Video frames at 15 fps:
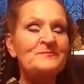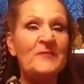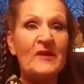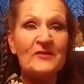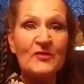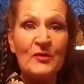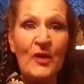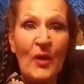
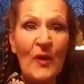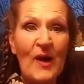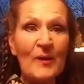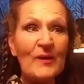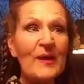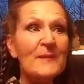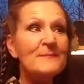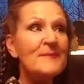So go
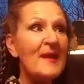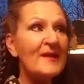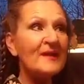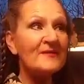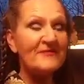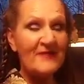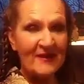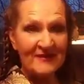out, make it a
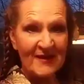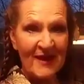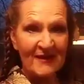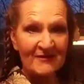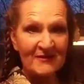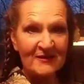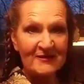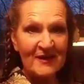
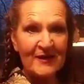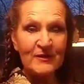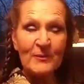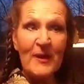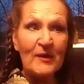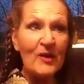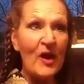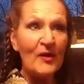fantastic day. No
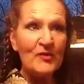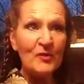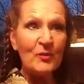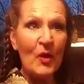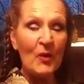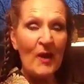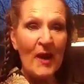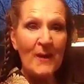matter how you
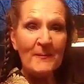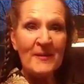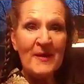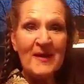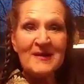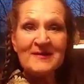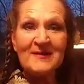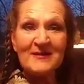woke up,
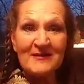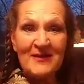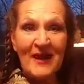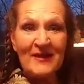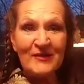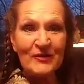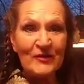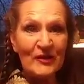
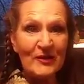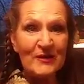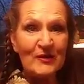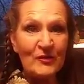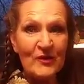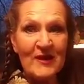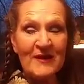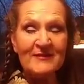decide you're going to
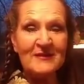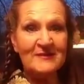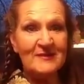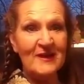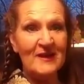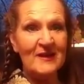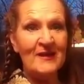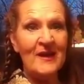create the
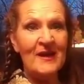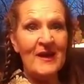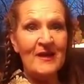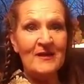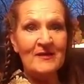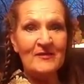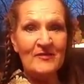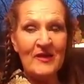day
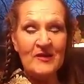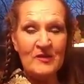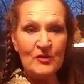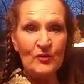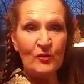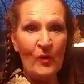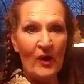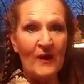that you
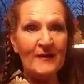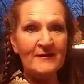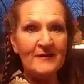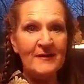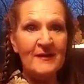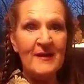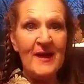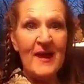want.
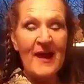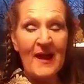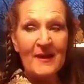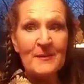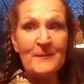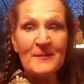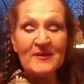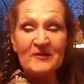
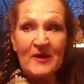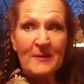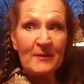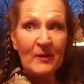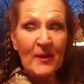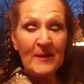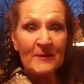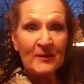And Pajama
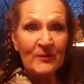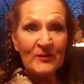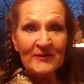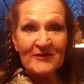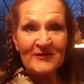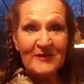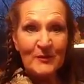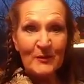Gramma we will
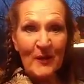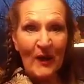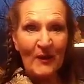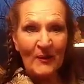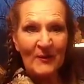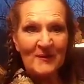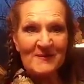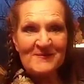see you
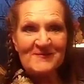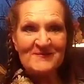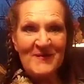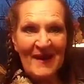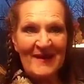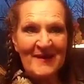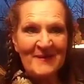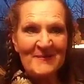tomorrow.
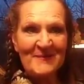Bye.